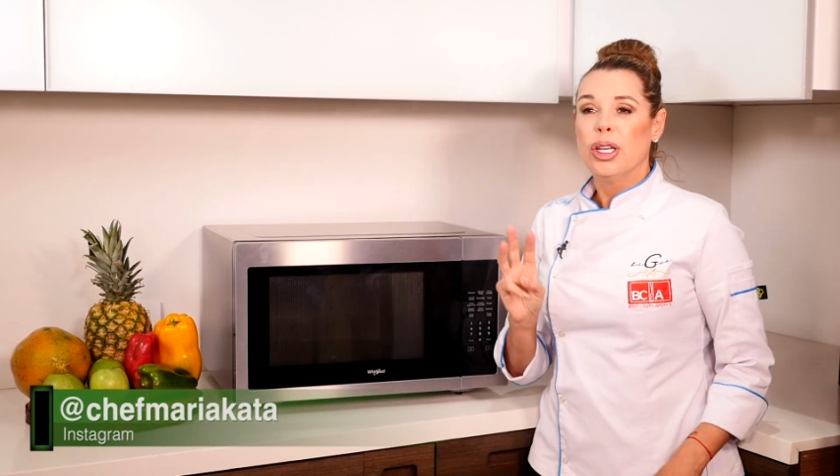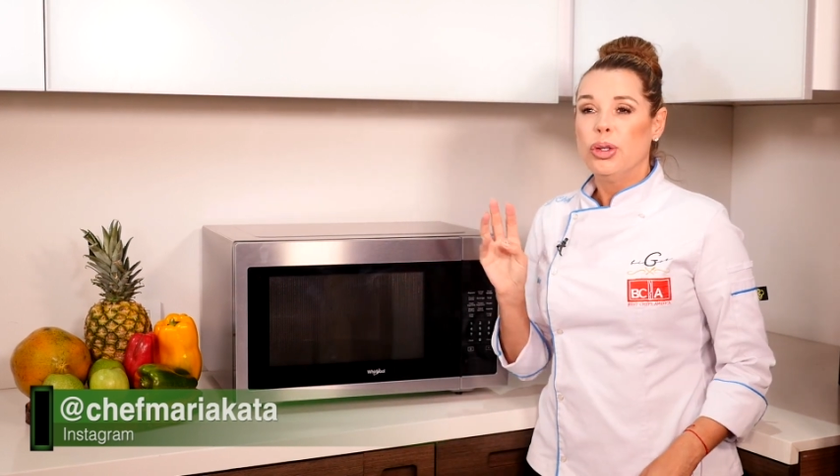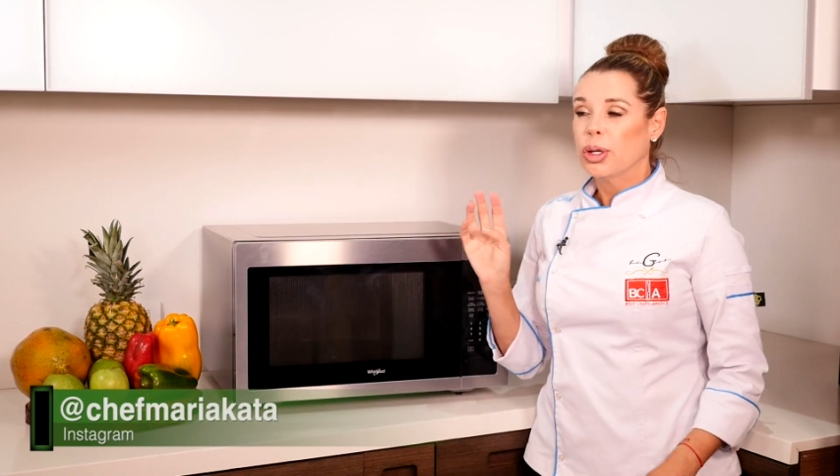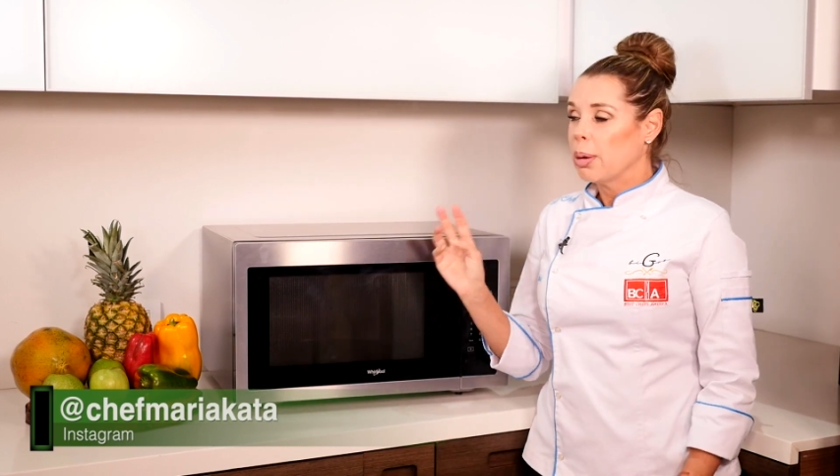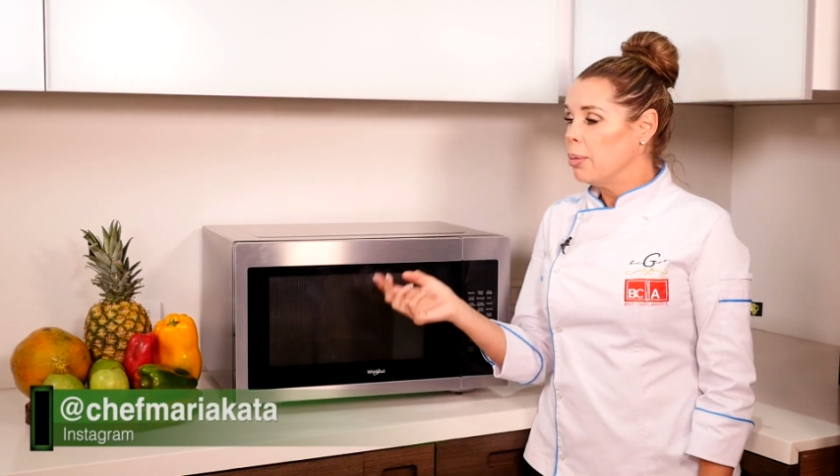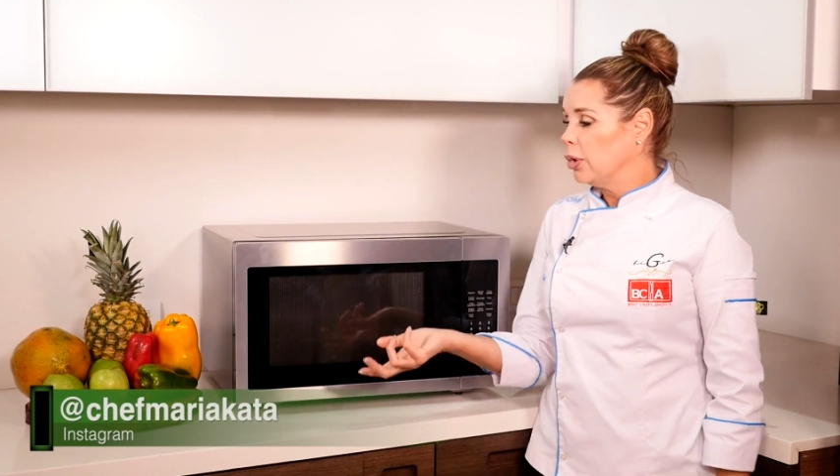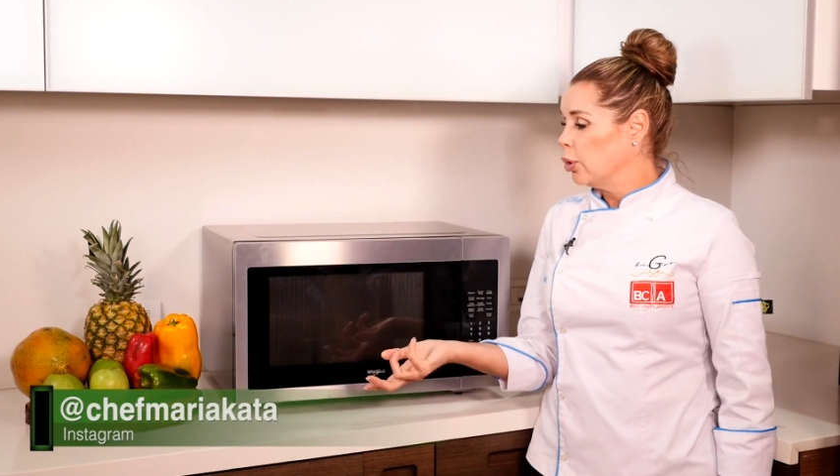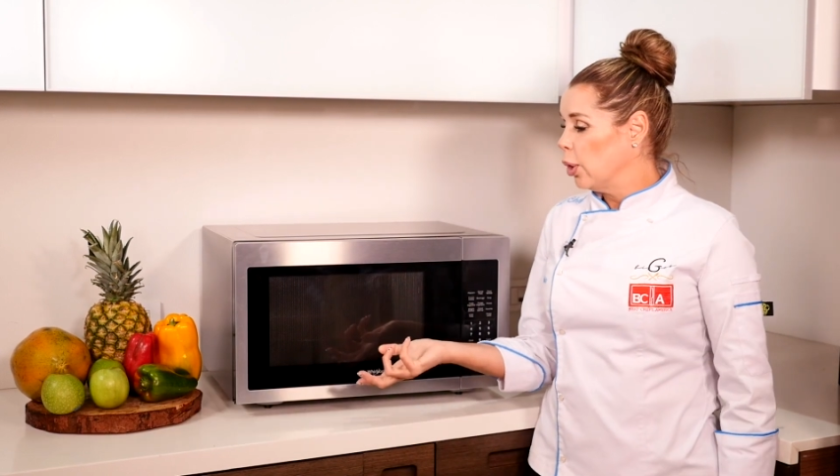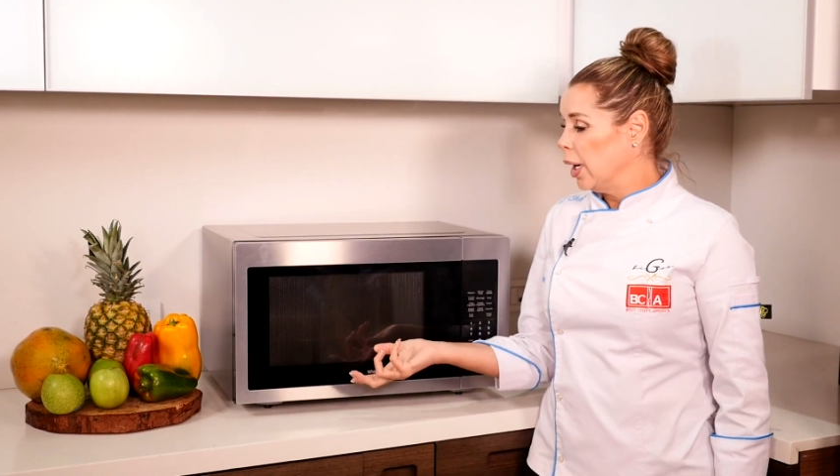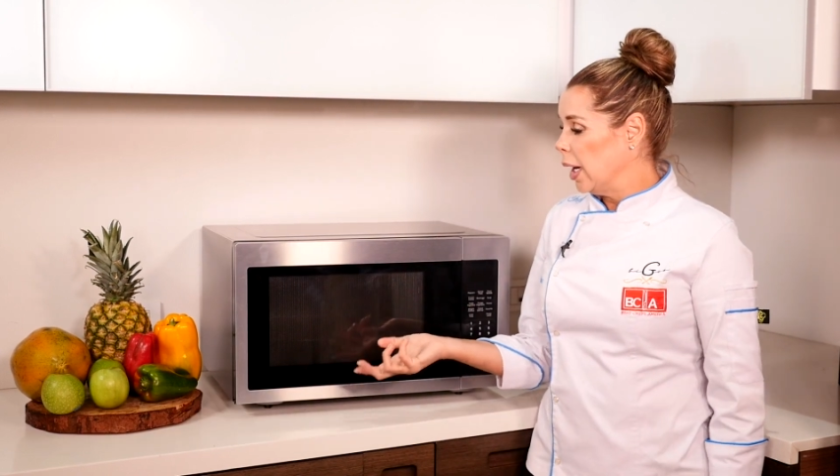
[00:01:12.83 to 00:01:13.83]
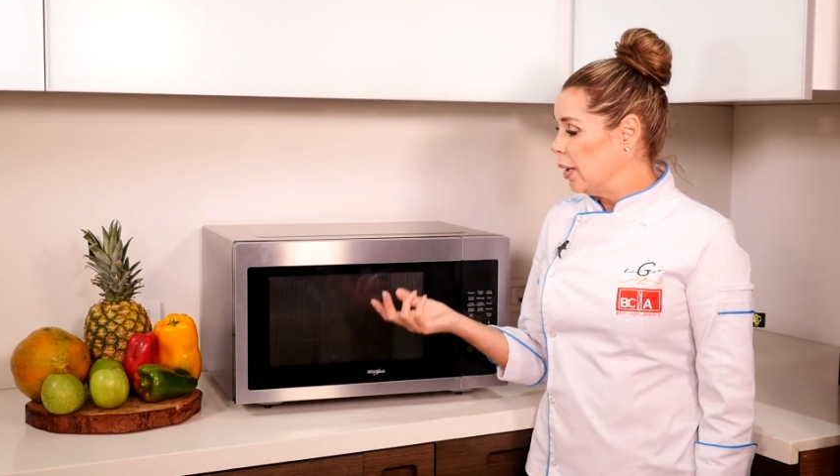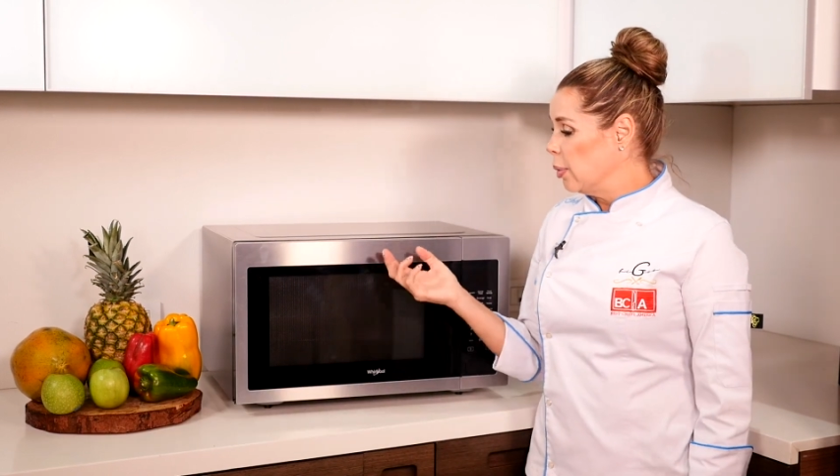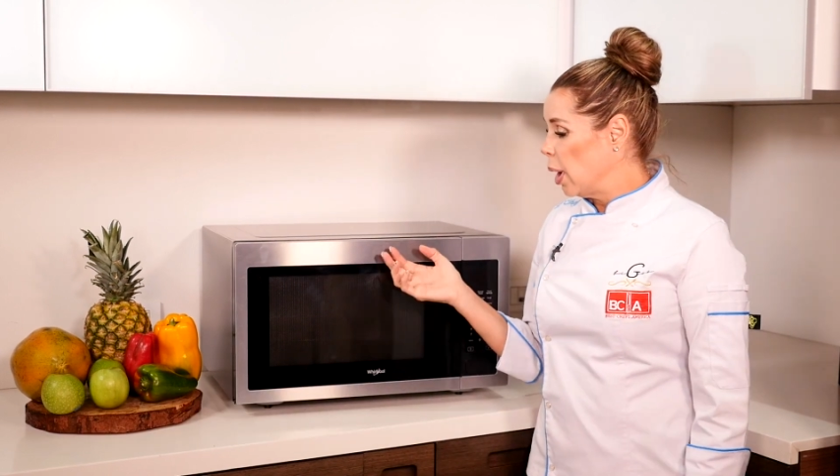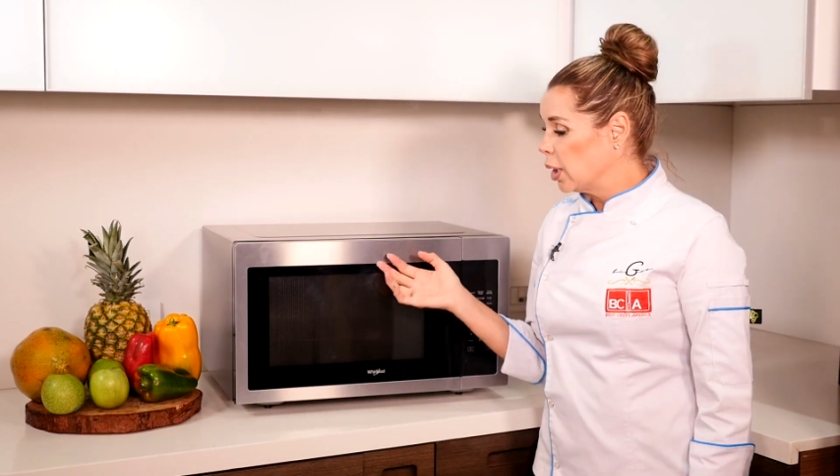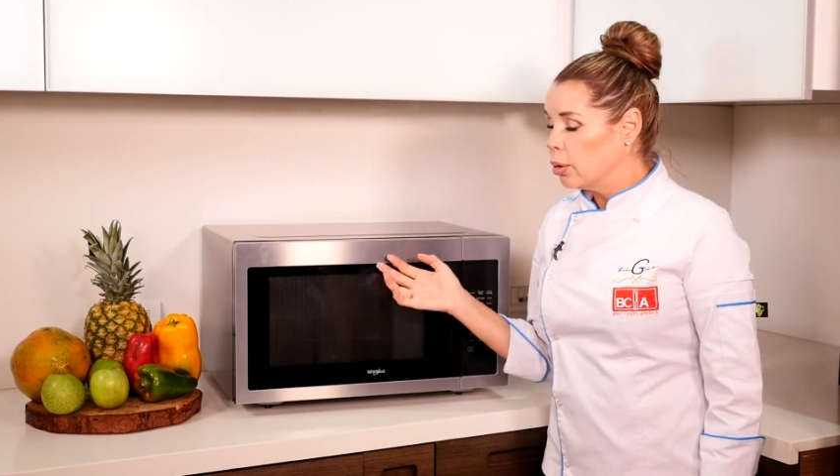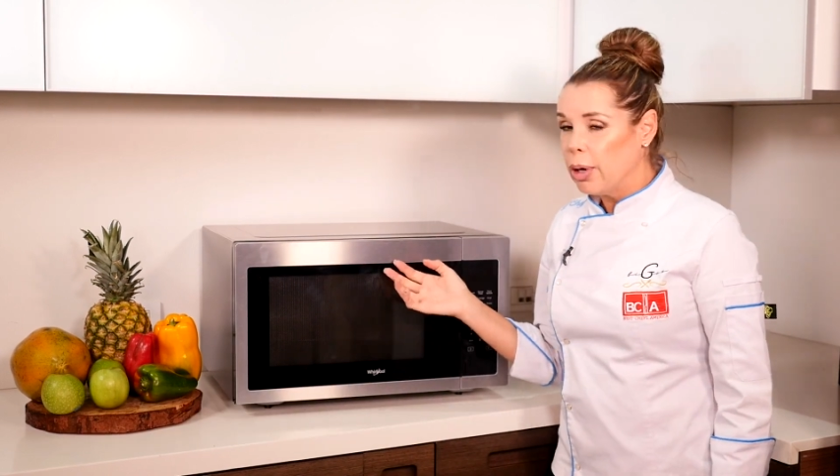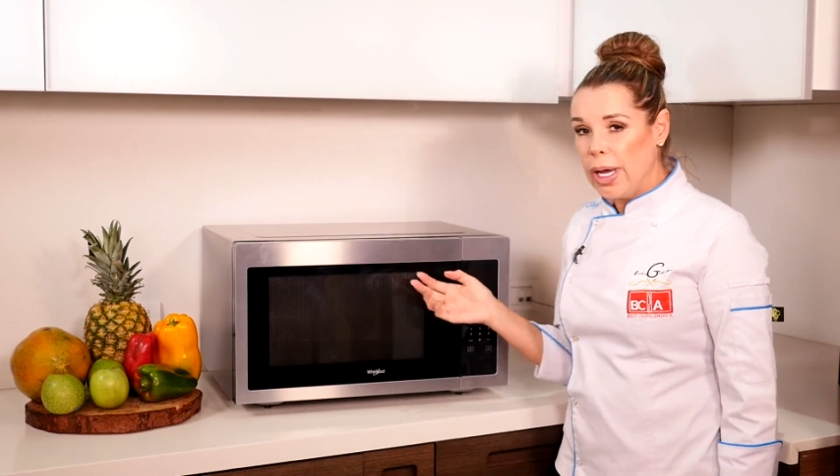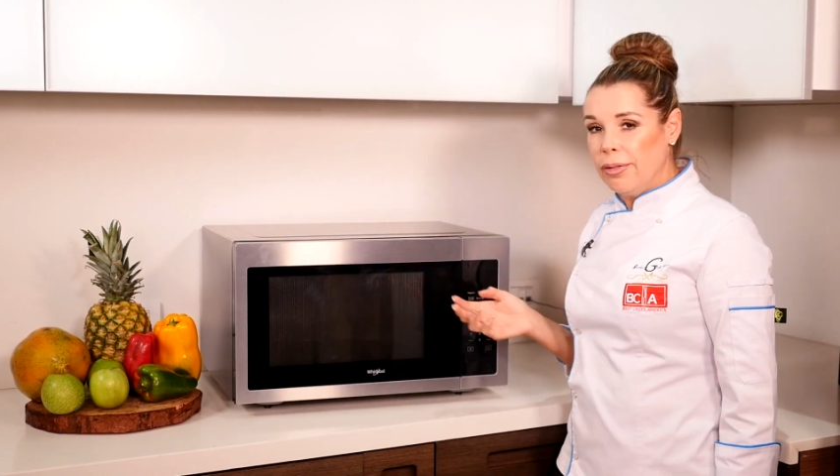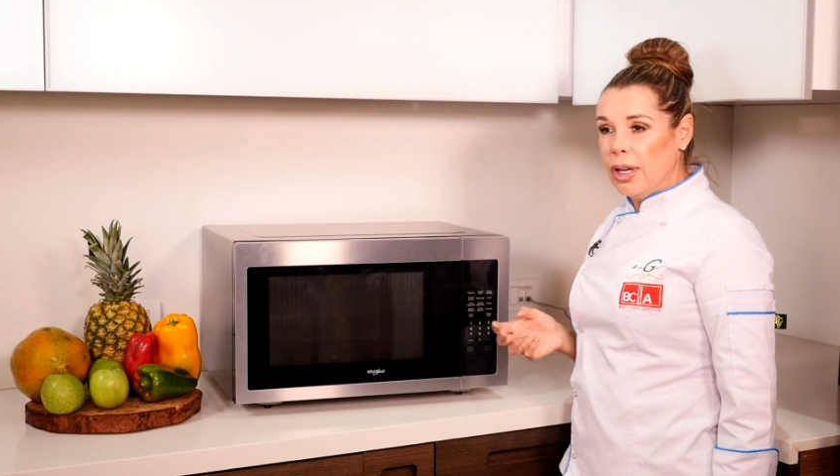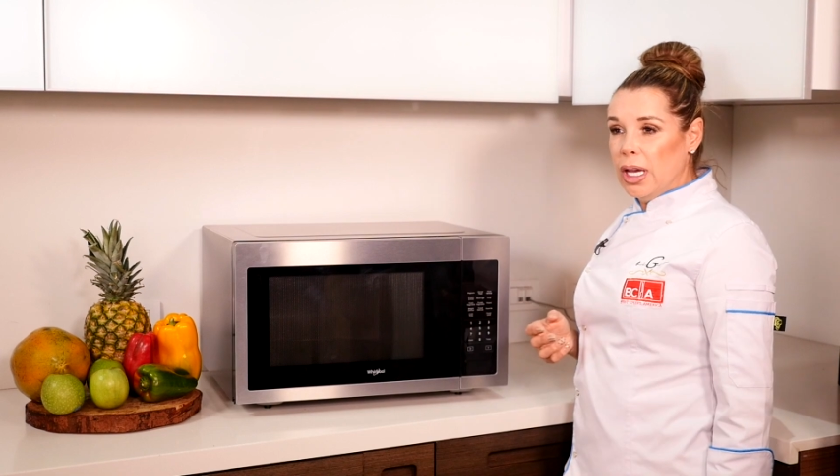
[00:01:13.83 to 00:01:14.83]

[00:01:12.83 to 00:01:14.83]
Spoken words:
You can do it in the microwave.